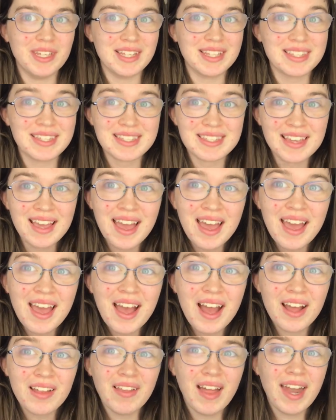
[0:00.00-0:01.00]
It's
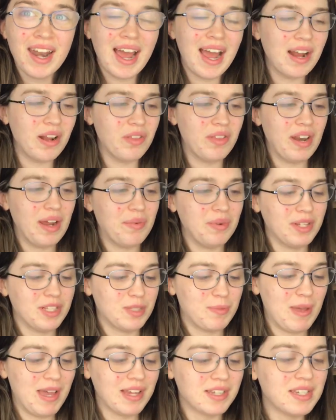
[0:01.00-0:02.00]
a lot higher than I would
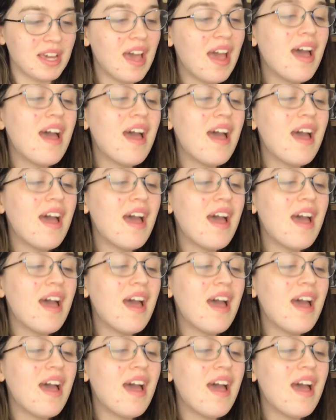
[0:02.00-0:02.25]
expect.